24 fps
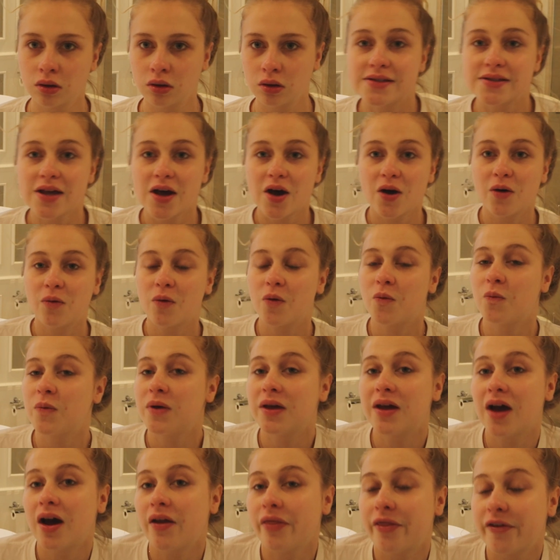so
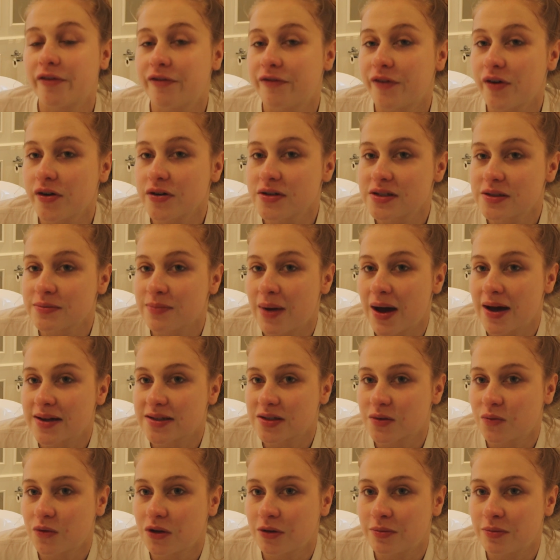we got the first mask